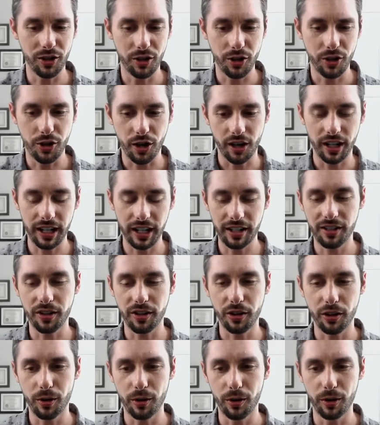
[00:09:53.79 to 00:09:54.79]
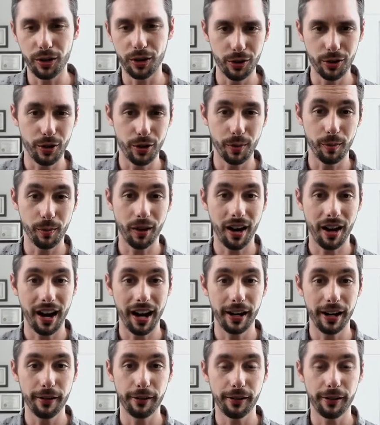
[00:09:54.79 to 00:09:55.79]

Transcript: journey to YouTube Live.